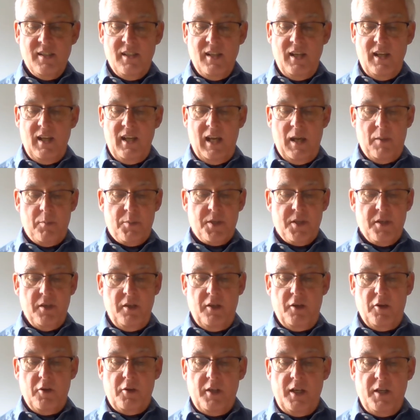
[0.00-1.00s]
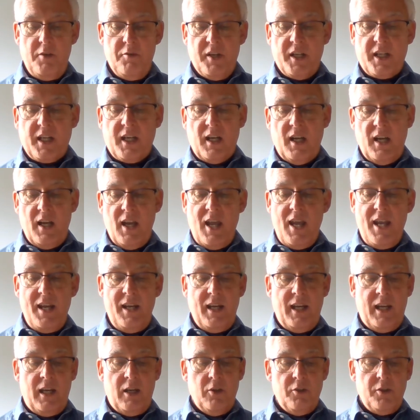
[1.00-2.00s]
Absolutely
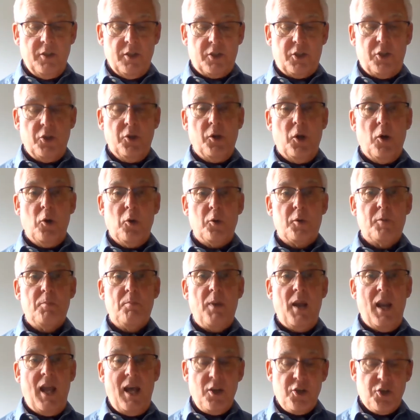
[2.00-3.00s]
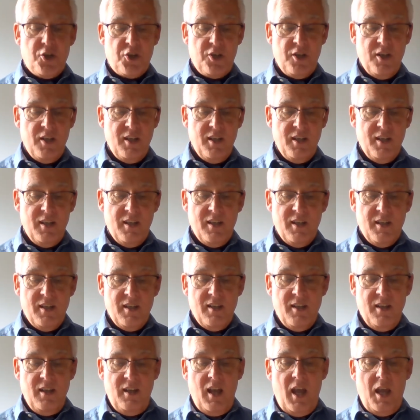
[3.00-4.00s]
reclining on the good old plush.
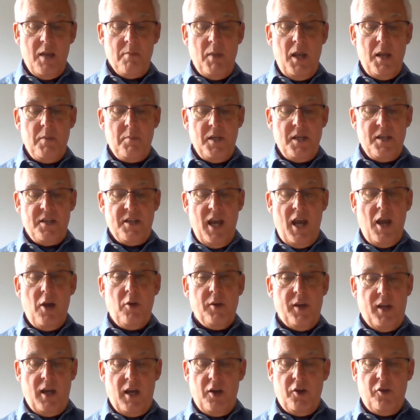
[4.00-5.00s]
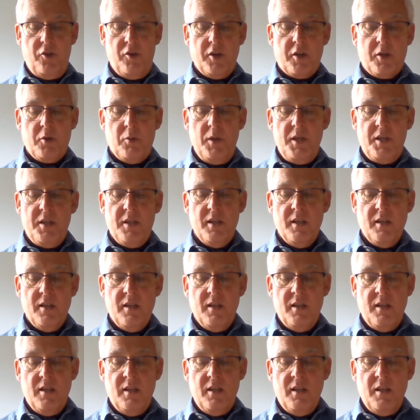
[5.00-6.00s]
I may be down £100,
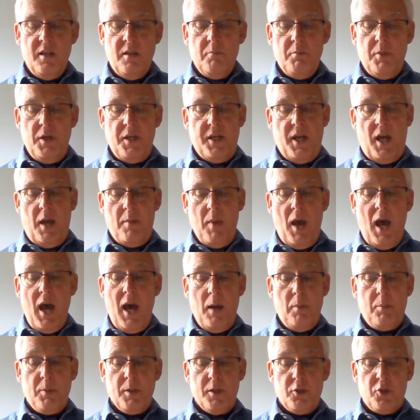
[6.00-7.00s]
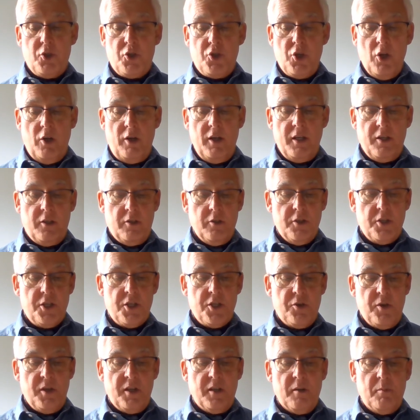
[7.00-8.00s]
but I'm up a jolly good
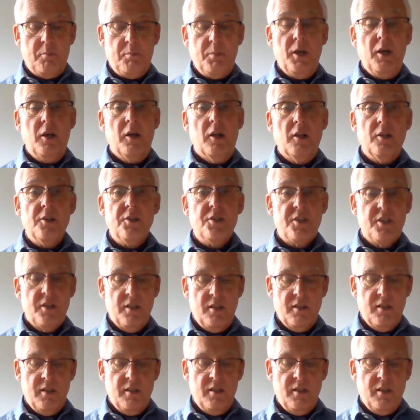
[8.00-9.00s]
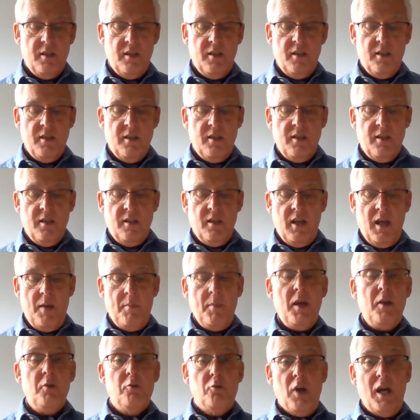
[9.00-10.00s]
string of pearls. Am
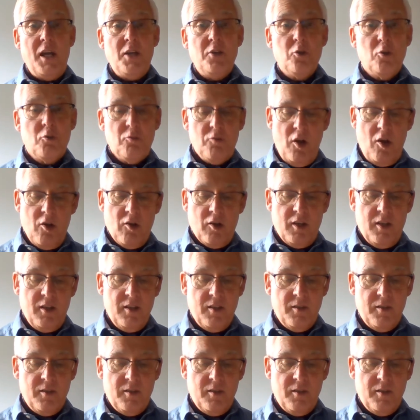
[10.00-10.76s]
I right or wrong?